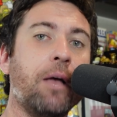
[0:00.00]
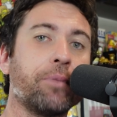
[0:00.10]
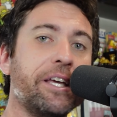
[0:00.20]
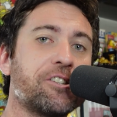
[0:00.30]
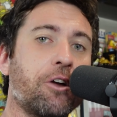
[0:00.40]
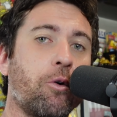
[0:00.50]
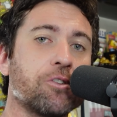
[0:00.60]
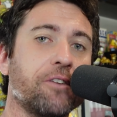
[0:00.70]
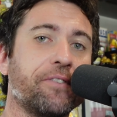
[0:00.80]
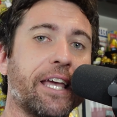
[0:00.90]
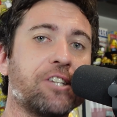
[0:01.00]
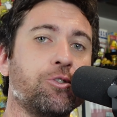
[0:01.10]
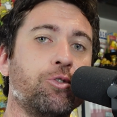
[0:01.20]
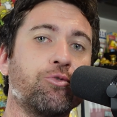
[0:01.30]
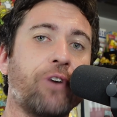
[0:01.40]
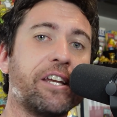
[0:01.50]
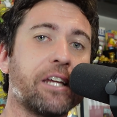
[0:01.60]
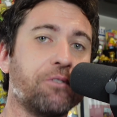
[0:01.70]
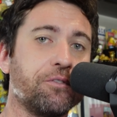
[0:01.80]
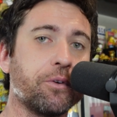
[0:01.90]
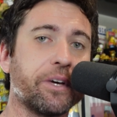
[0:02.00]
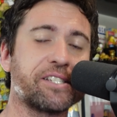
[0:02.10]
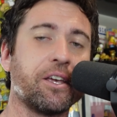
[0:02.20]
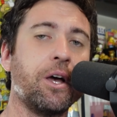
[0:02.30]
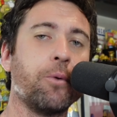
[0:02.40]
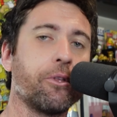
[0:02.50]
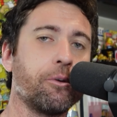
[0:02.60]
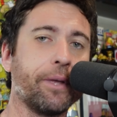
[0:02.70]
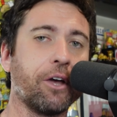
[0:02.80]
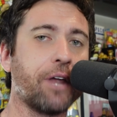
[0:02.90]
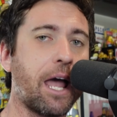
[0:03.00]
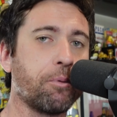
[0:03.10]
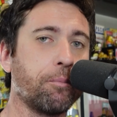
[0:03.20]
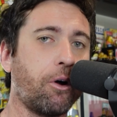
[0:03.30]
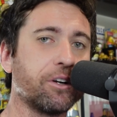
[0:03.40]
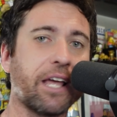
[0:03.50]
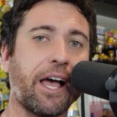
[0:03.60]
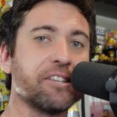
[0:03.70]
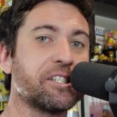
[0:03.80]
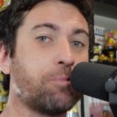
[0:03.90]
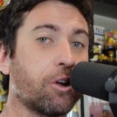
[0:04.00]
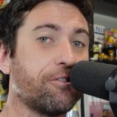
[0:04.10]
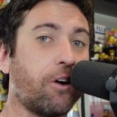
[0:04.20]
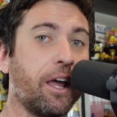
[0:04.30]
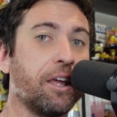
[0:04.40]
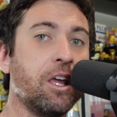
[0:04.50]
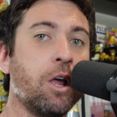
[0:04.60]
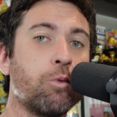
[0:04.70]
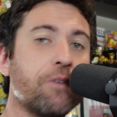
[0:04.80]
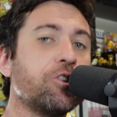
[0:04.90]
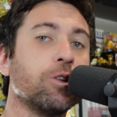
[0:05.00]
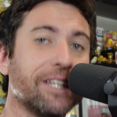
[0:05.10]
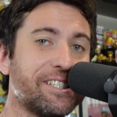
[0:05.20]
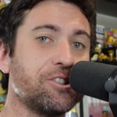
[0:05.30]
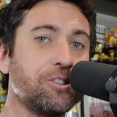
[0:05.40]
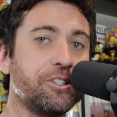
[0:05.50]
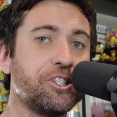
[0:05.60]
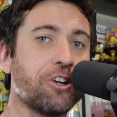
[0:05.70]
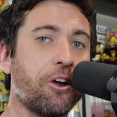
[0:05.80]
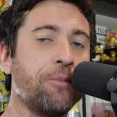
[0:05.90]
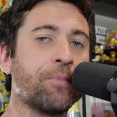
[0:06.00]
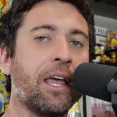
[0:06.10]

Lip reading: Please don't also forget to rate and review us, whether it be on Apple Podcasts, Spotify, wherever you do listen to this show.